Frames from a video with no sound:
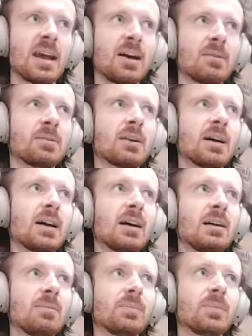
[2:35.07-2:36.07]
now,
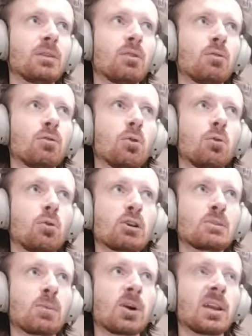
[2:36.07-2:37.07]
through the
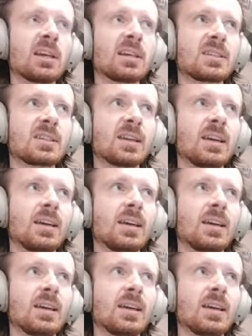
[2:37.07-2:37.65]
worst part at least.